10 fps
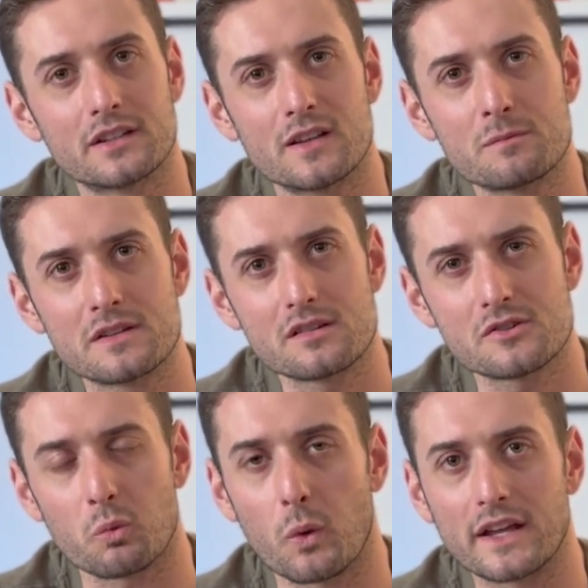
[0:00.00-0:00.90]
to give me such
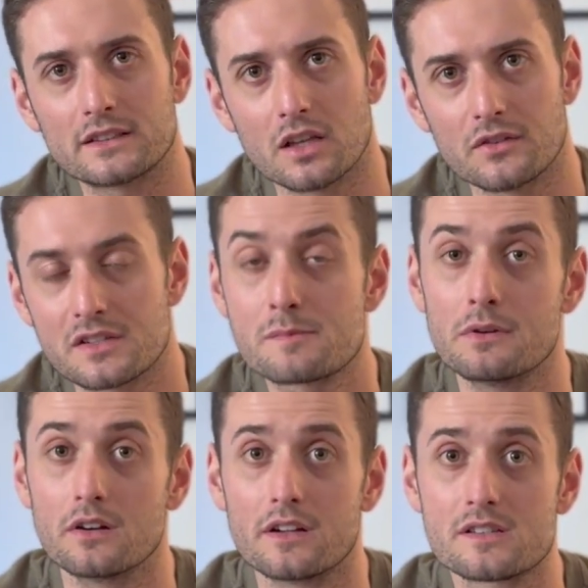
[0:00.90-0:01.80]
a white glove
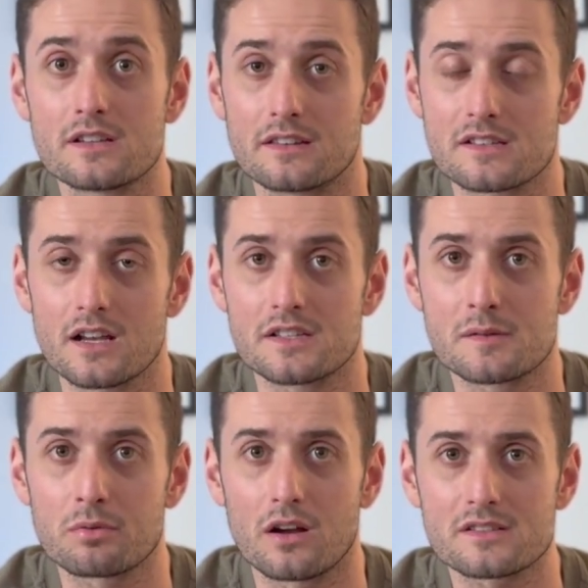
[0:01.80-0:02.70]
experience in the
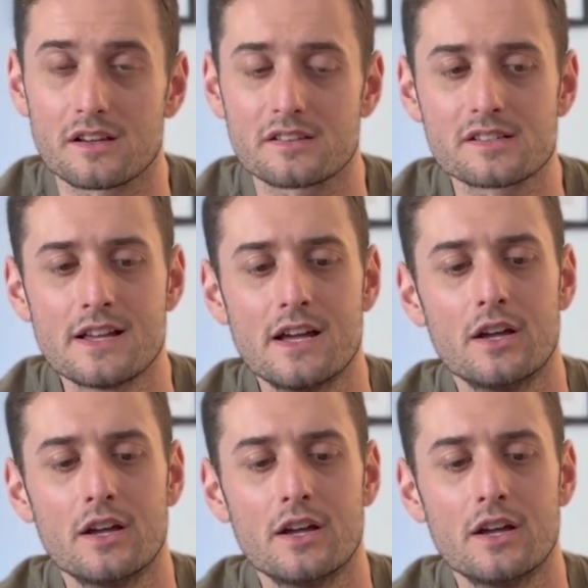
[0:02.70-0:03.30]
sizing process